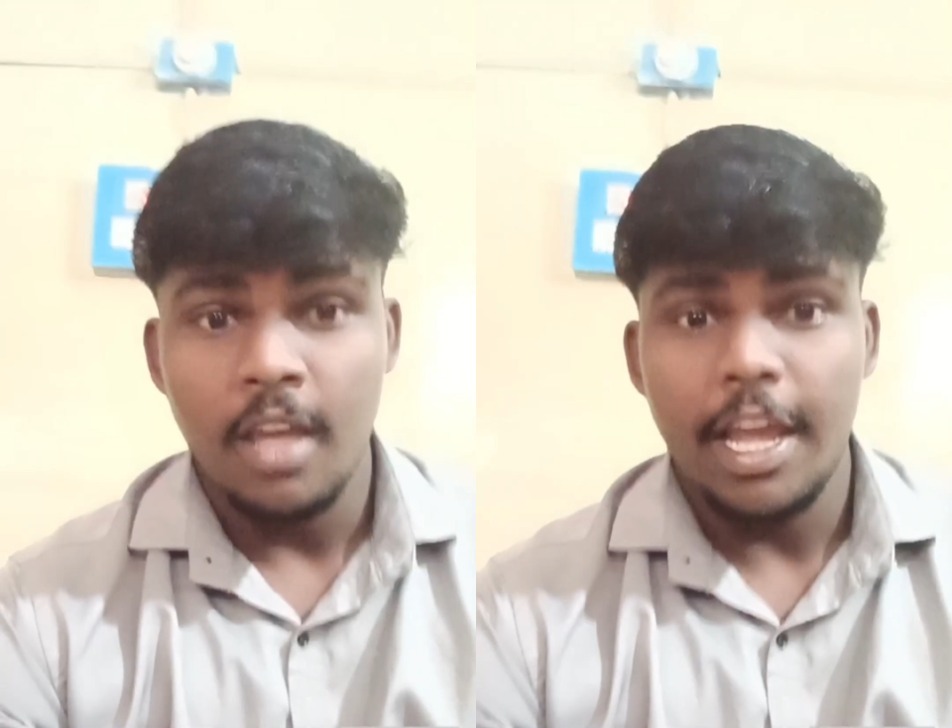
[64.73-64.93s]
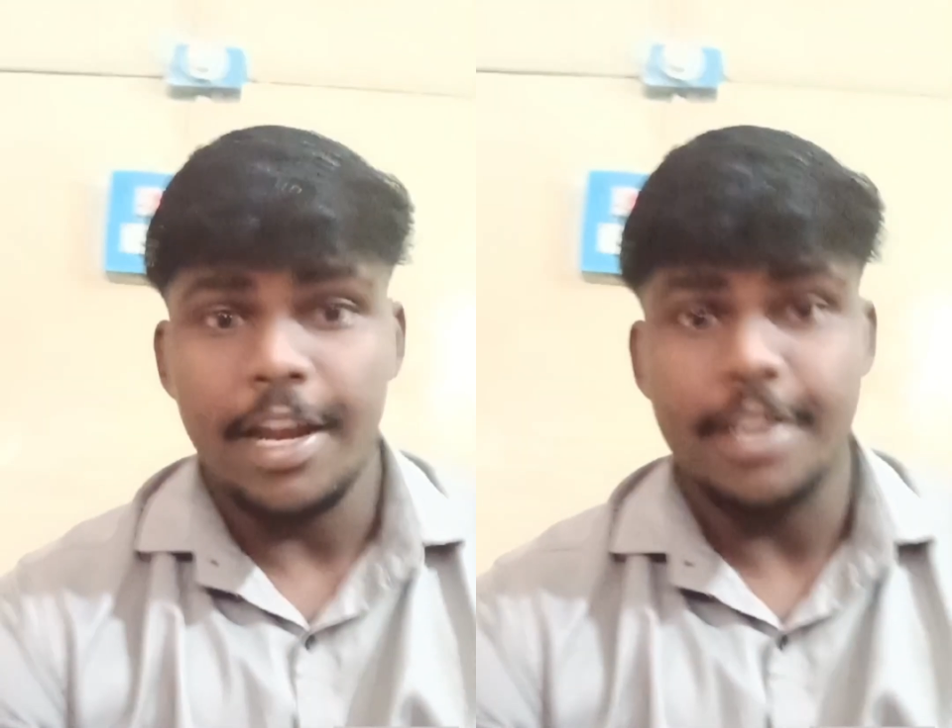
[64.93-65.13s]

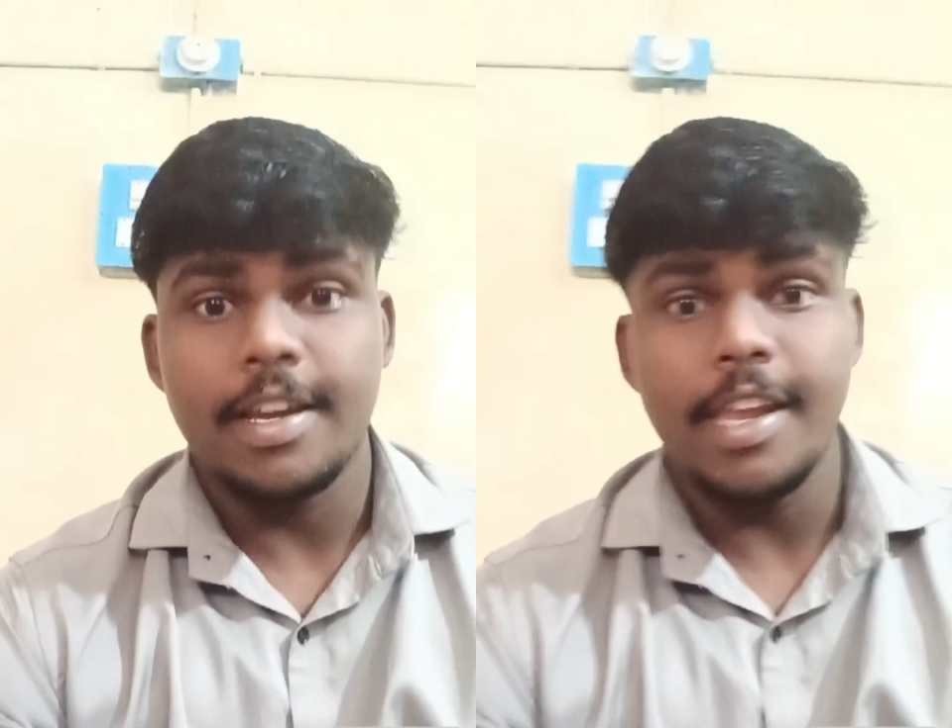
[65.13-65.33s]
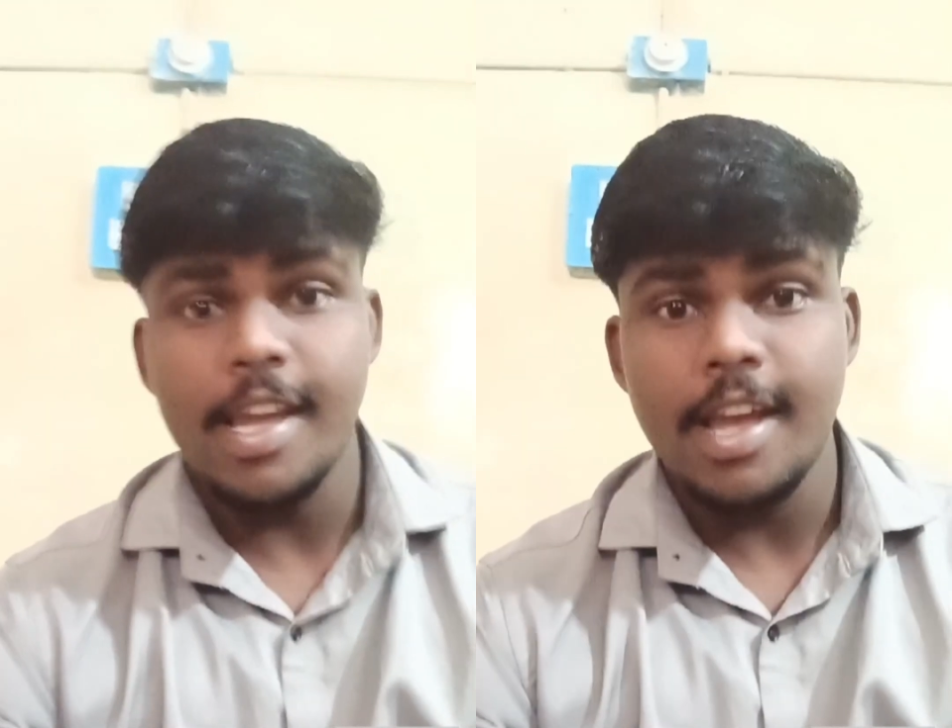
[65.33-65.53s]
it
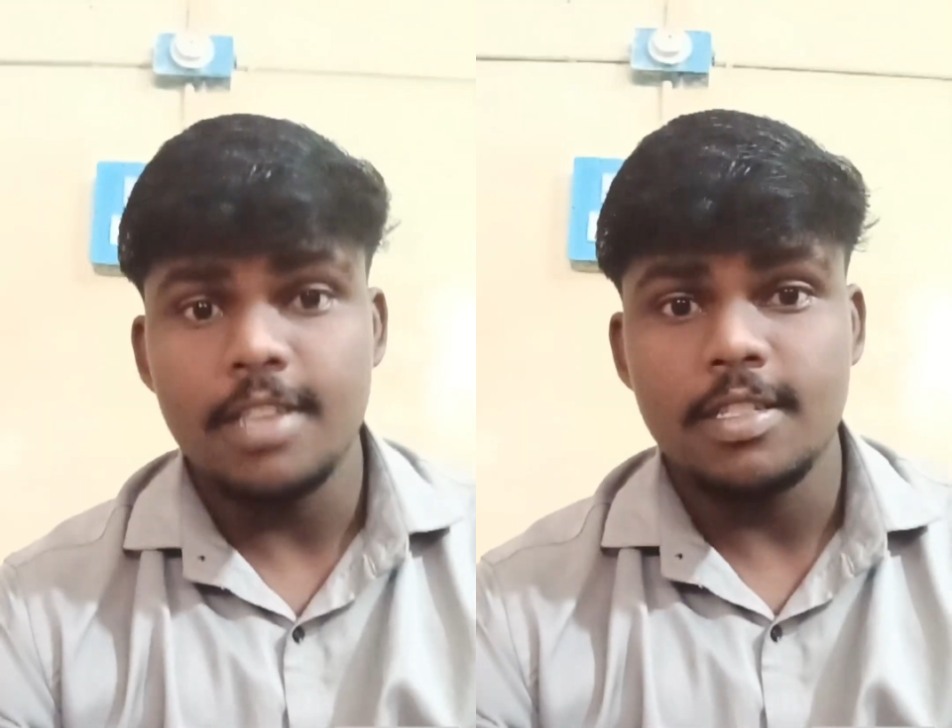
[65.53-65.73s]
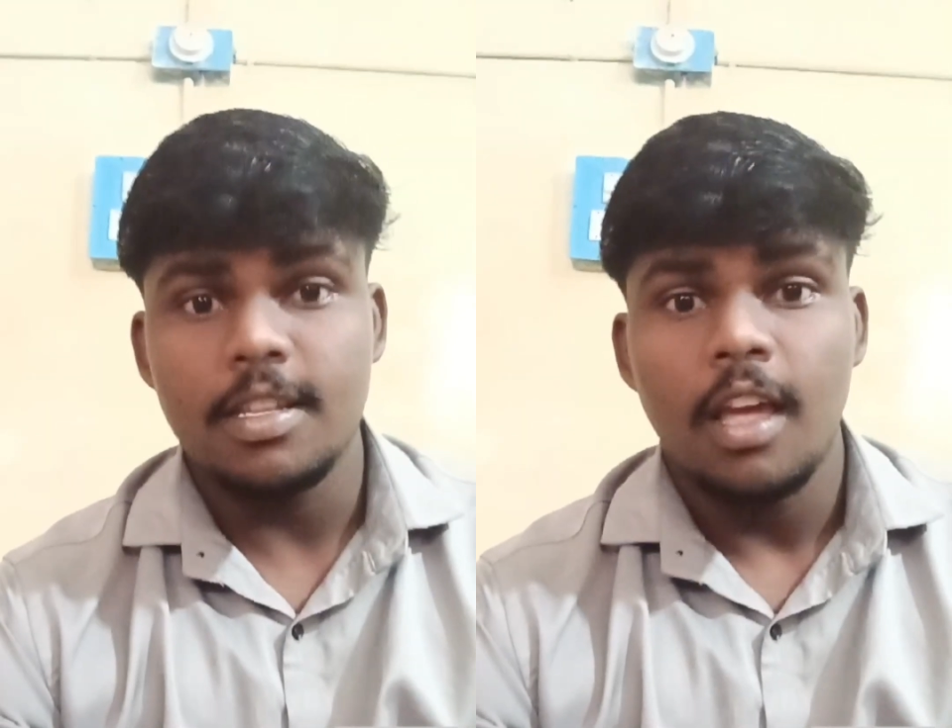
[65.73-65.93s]

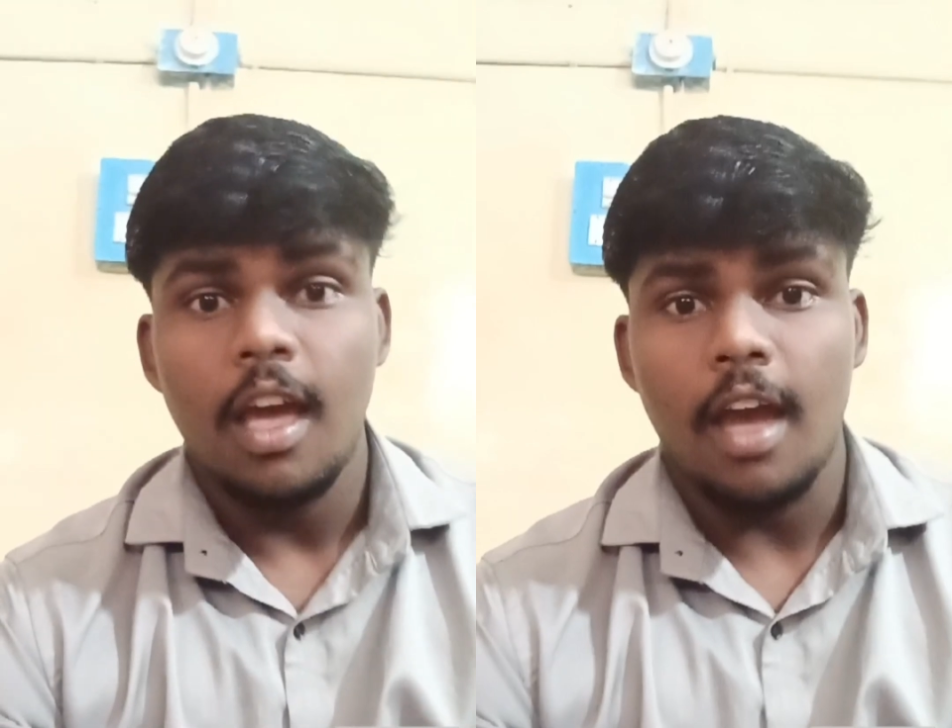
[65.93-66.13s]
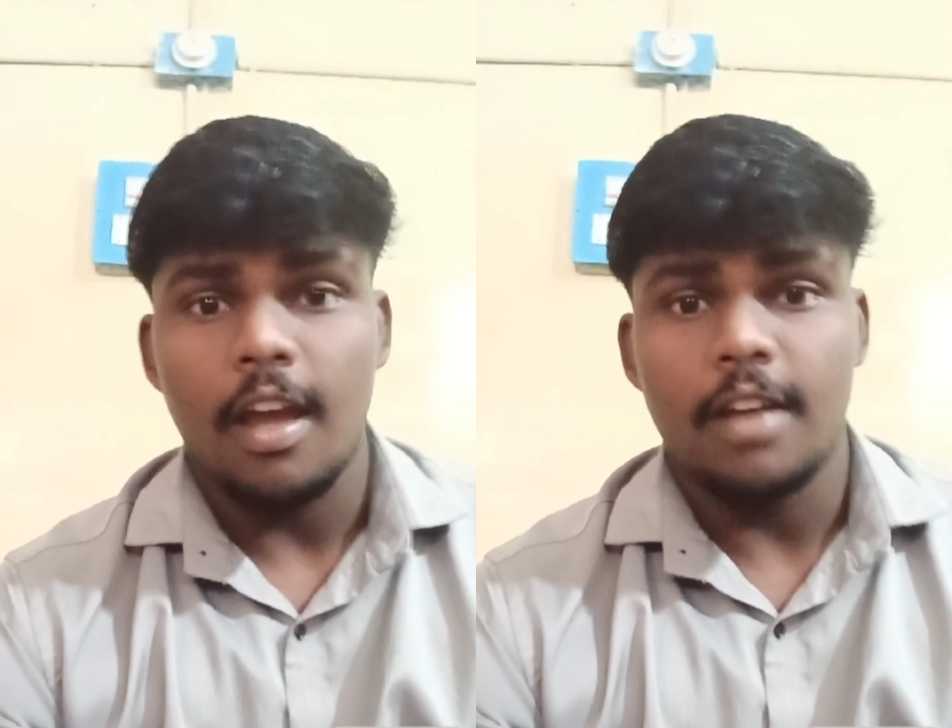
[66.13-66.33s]
creates
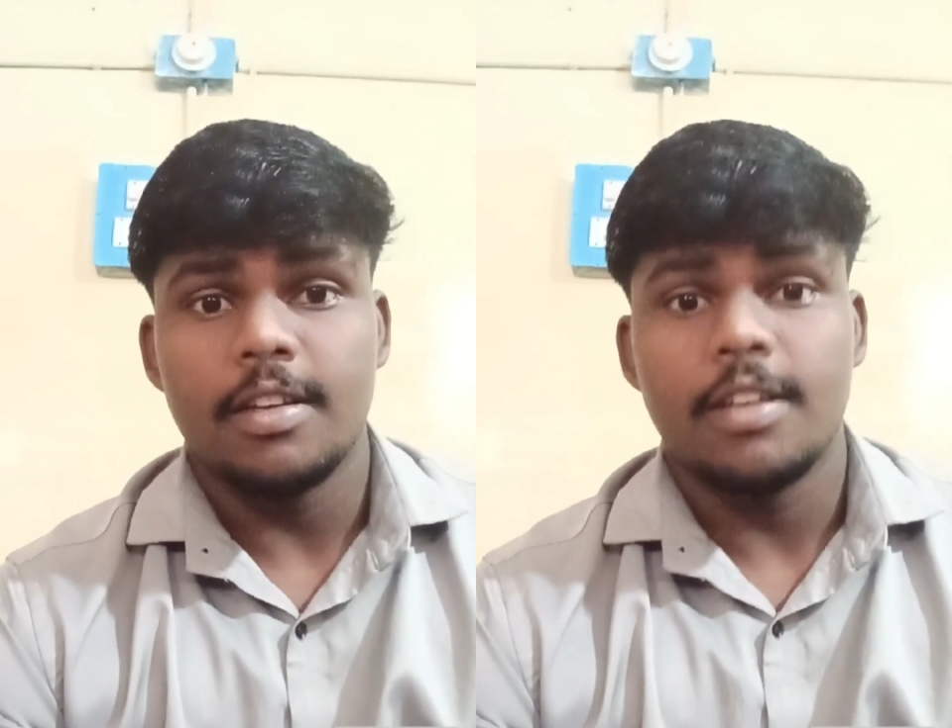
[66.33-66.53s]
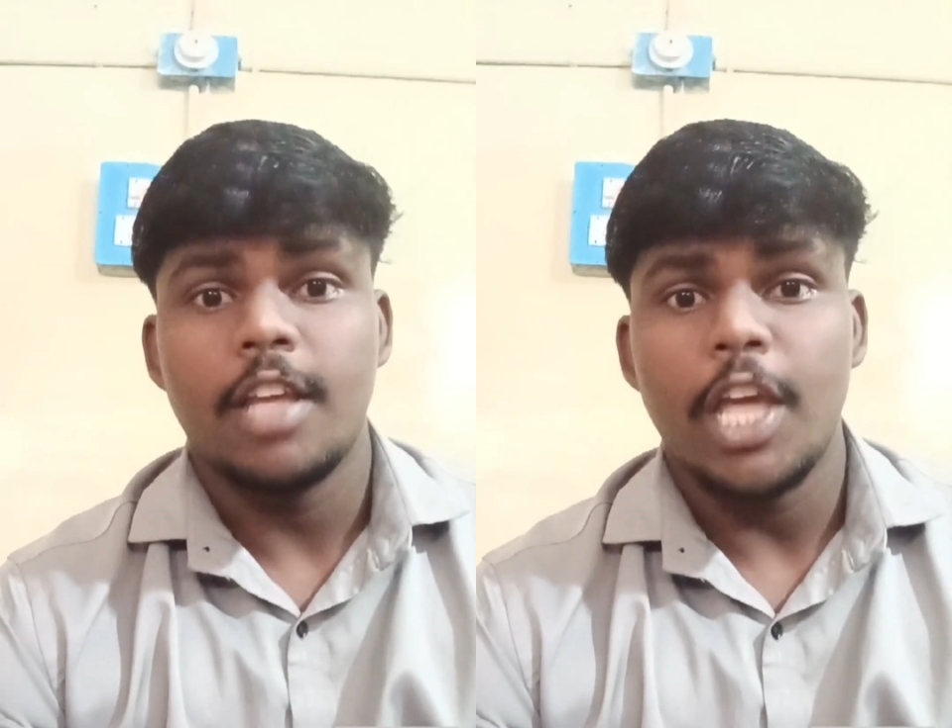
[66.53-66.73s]
an